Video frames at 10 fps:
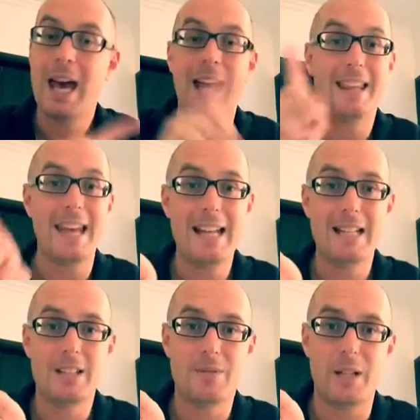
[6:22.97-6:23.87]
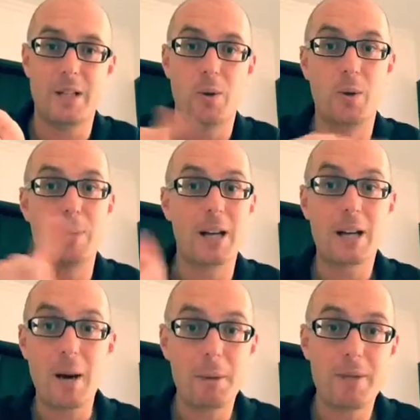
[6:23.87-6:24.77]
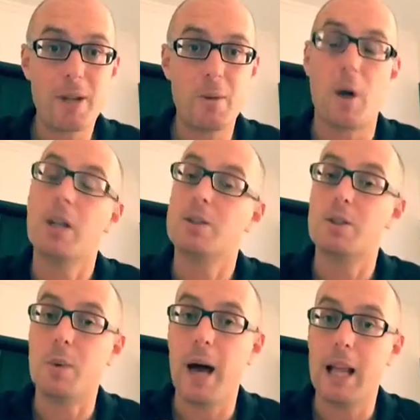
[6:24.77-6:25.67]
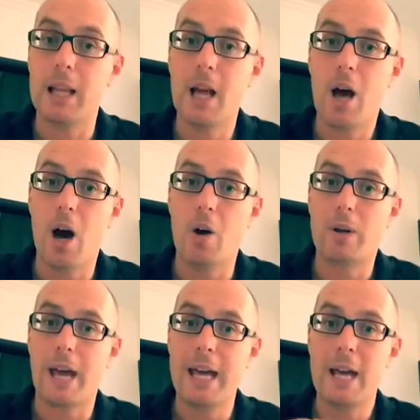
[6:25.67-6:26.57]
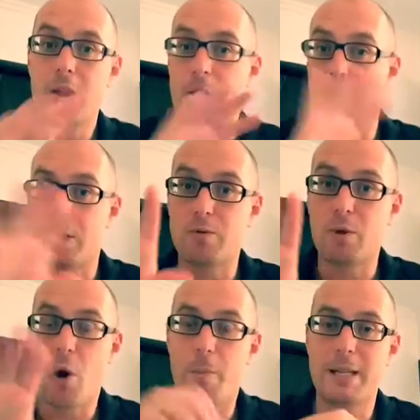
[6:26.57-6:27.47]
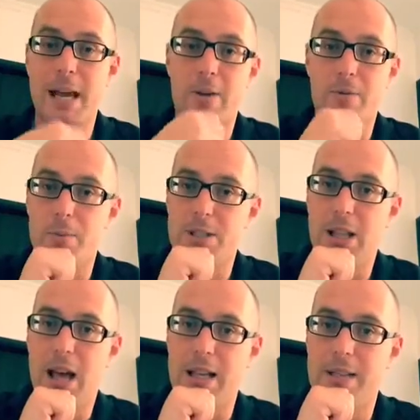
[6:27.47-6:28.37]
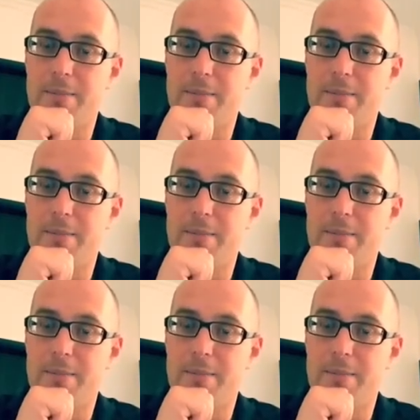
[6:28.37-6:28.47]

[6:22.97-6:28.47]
At the end of this video, there'll be a couple of other ones as well, okay, that you can copy down from the slide.